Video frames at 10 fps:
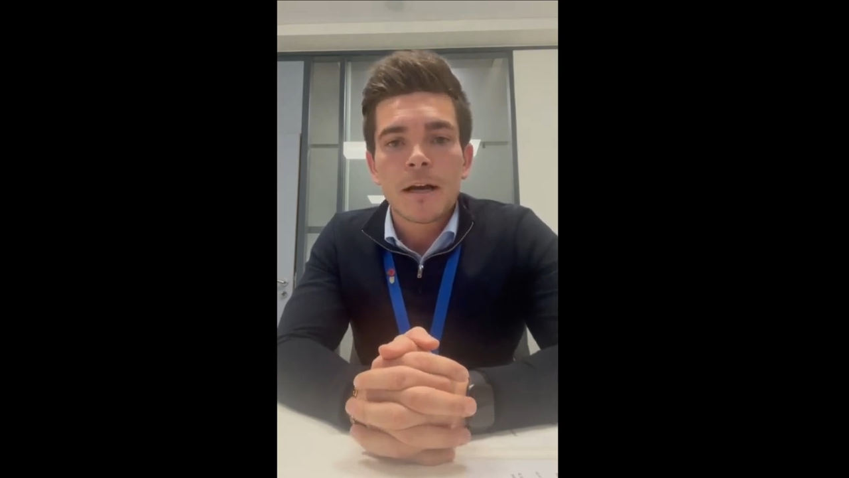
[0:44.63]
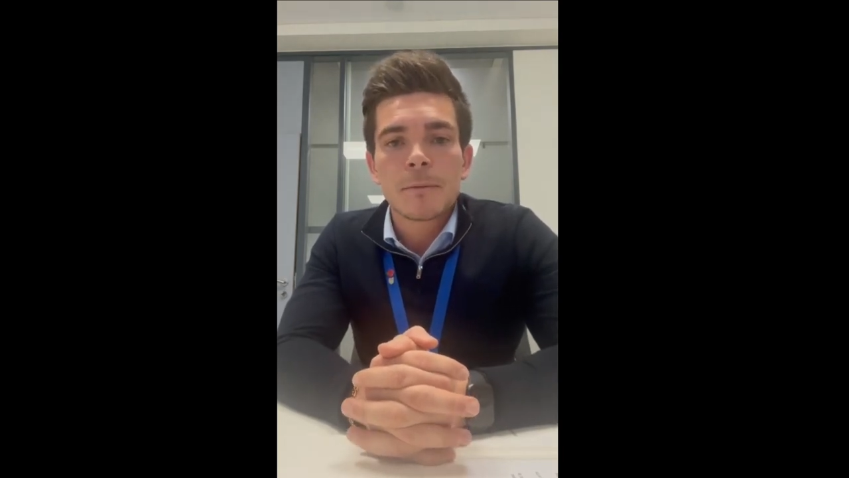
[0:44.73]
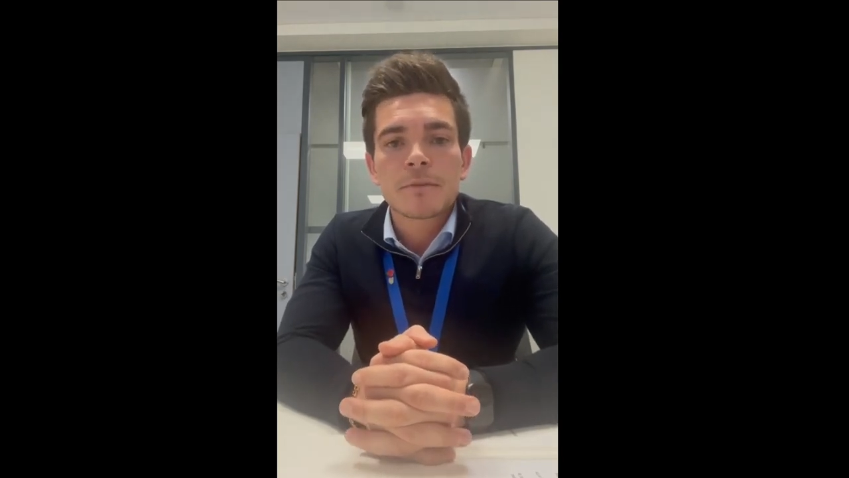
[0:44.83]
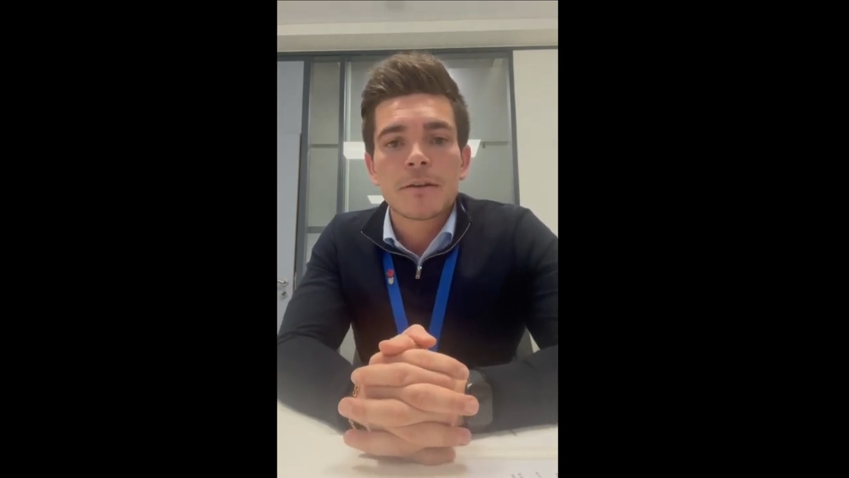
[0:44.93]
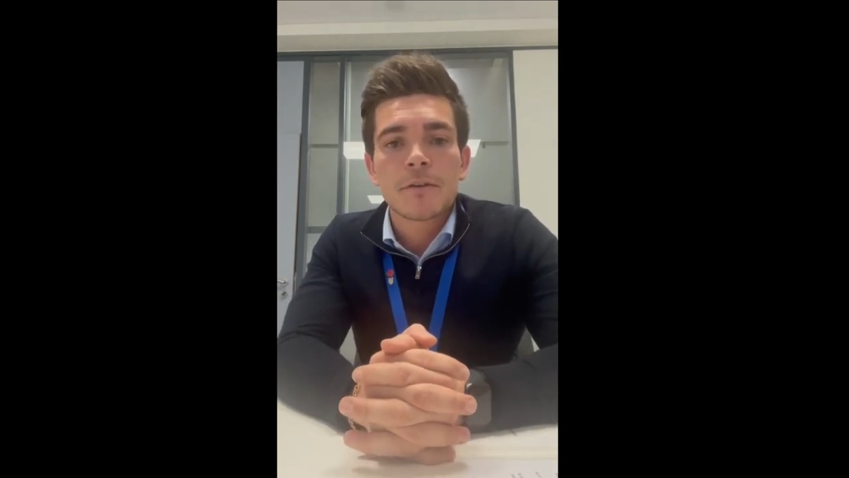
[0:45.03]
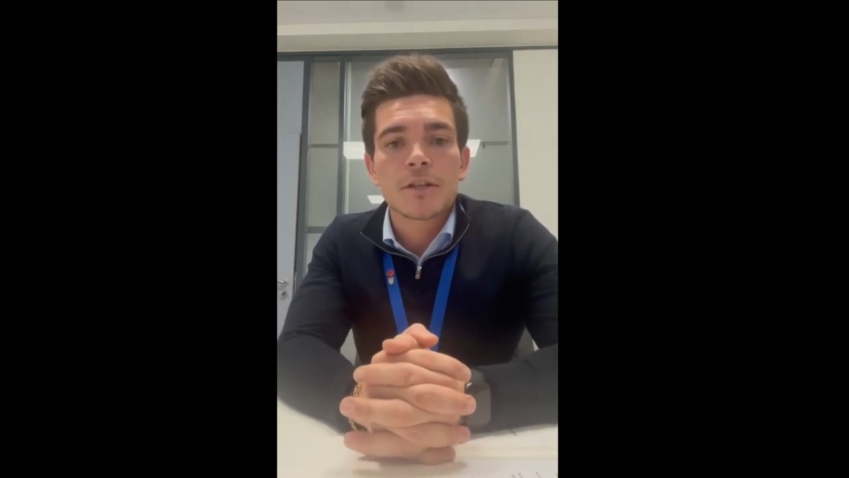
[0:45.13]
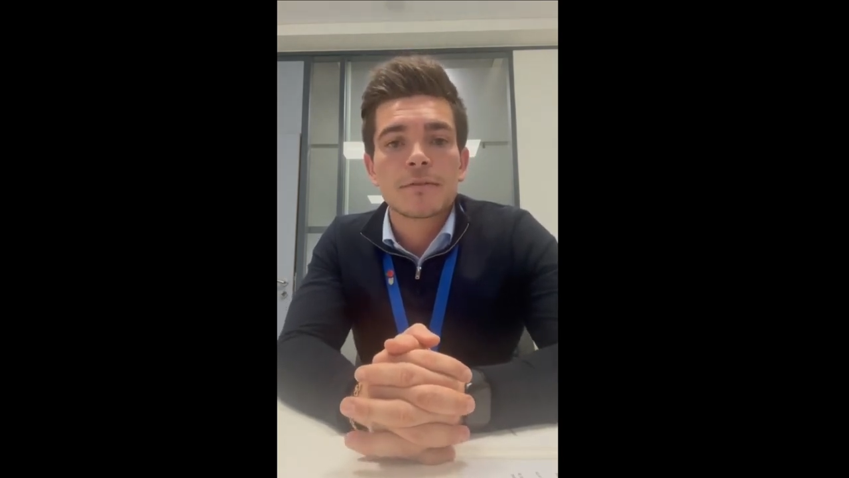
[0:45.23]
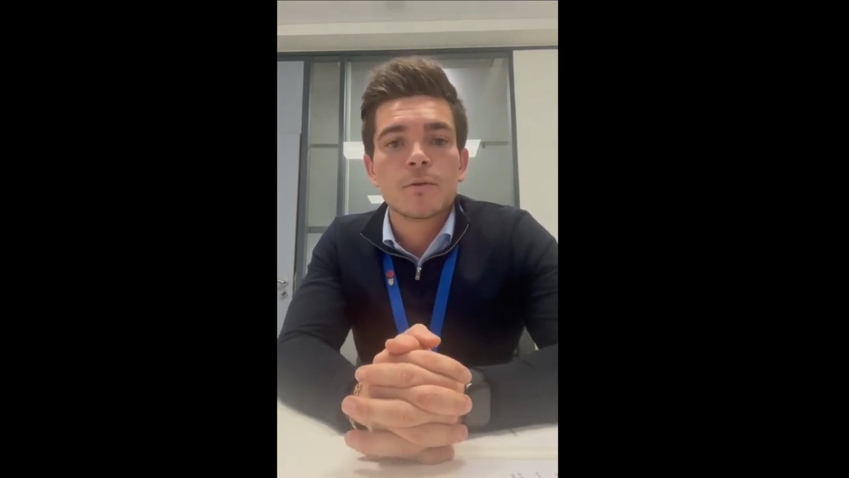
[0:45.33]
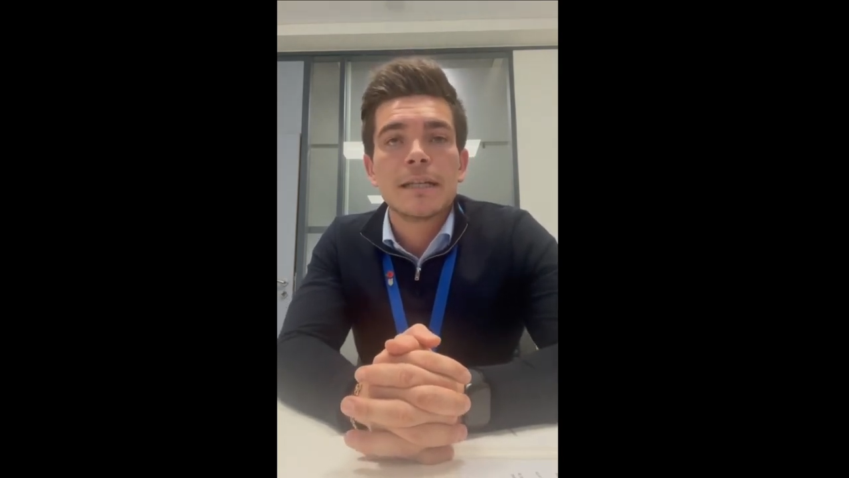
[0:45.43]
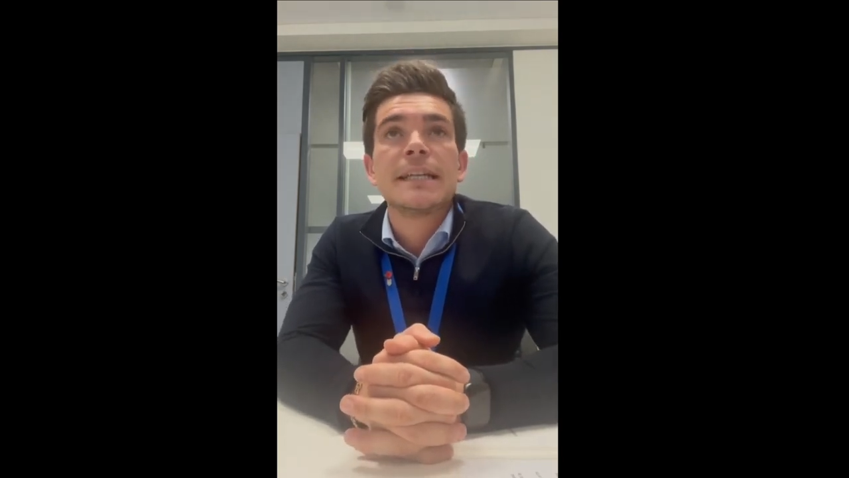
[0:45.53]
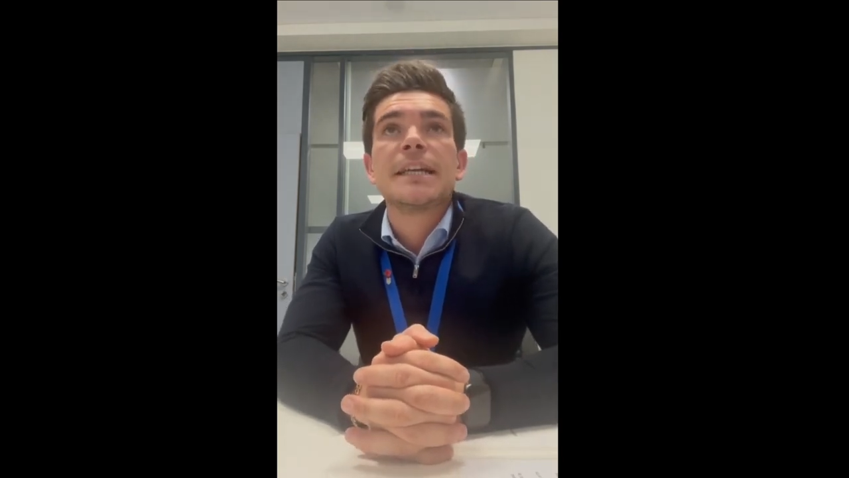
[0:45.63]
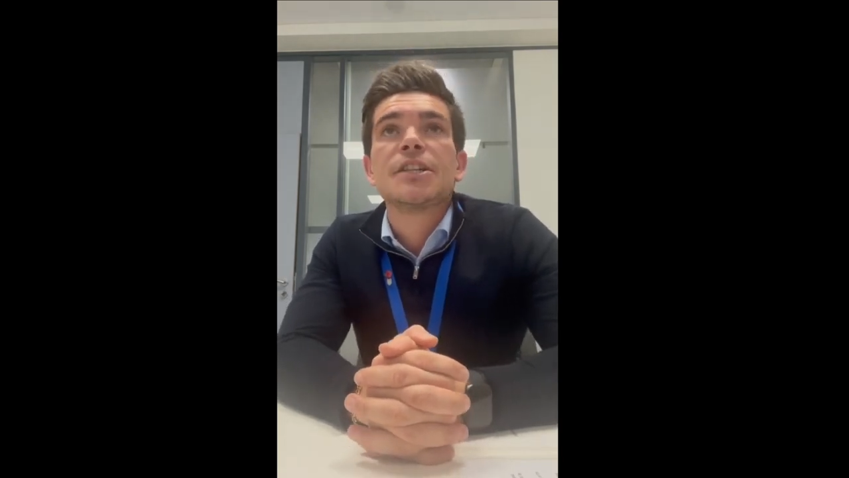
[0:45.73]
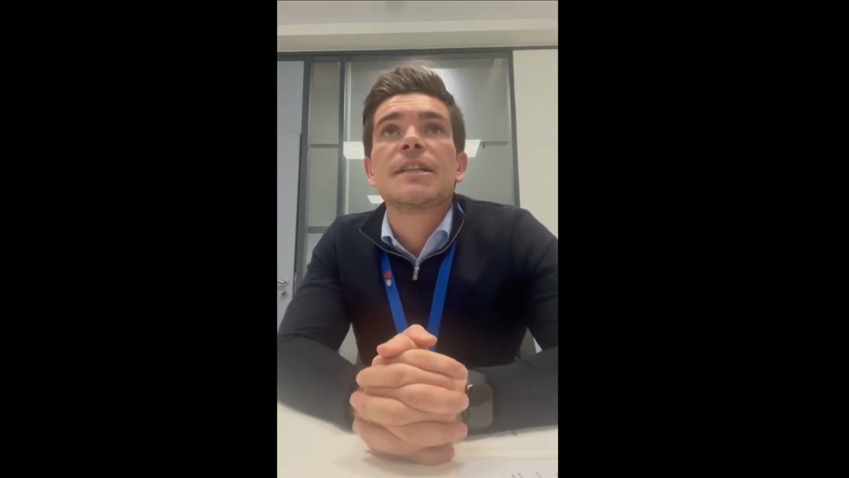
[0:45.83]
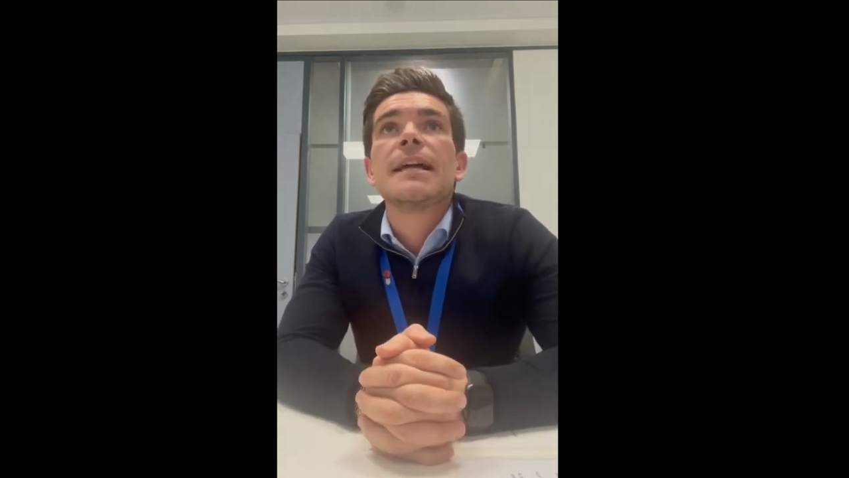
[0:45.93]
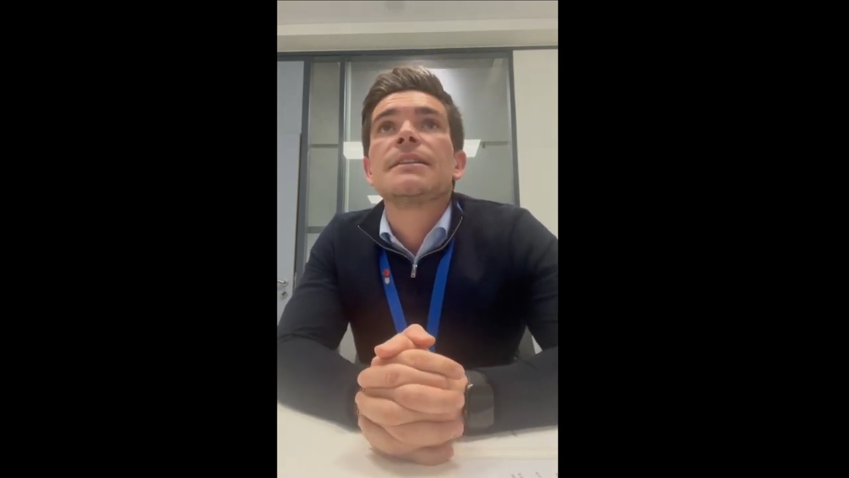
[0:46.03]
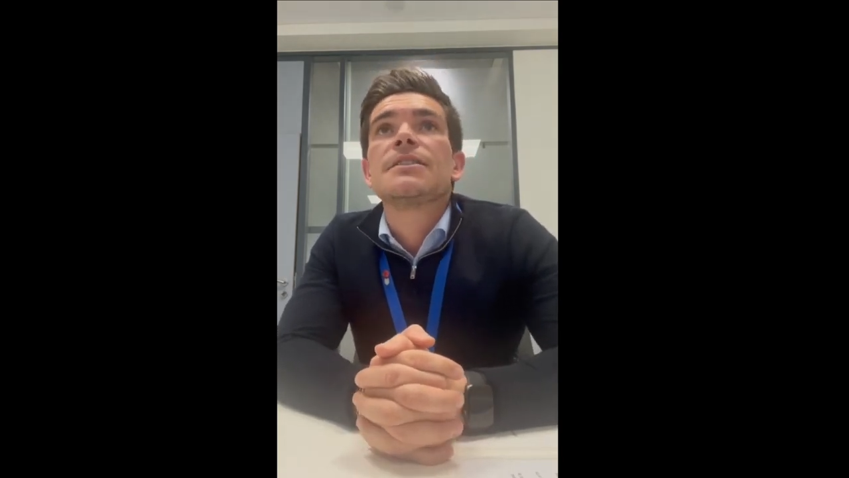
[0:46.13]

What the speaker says: So first of all, leakage then.